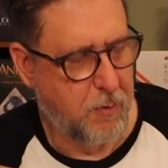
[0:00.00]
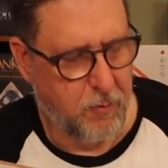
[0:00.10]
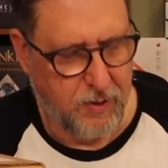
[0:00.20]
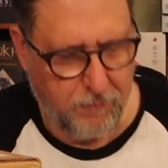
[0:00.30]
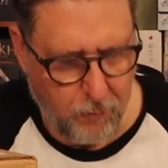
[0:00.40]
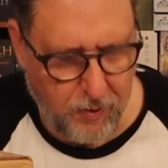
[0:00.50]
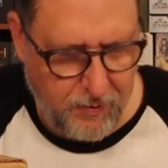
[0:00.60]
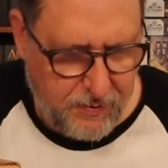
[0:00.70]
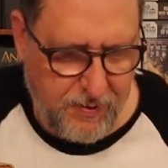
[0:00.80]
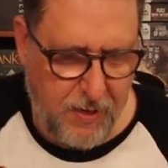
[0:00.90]
we'll leave one of
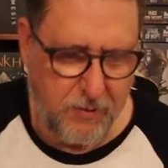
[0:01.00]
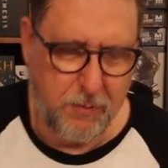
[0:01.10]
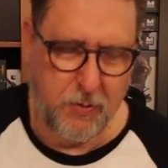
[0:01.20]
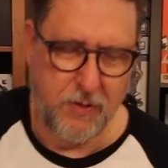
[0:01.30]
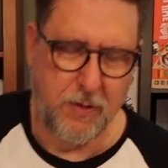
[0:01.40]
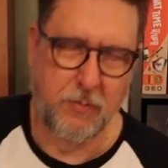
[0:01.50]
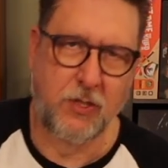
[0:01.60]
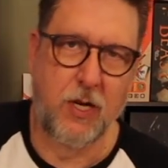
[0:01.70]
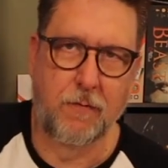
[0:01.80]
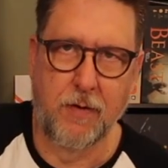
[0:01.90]
these out to put some
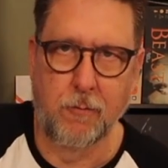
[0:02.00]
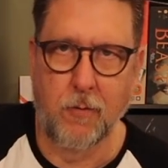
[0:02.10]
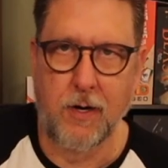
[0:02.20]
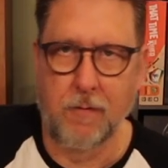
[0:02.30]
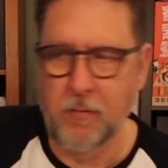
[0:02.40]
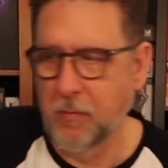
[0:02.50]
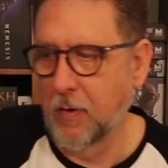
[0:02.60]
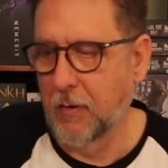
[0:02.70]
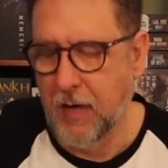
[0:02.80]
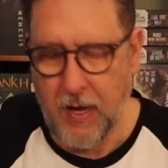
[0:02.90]
stuff in one of them.
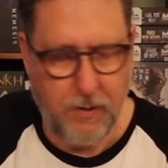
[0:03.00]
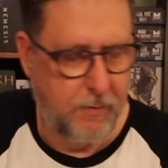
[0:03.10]
Okay.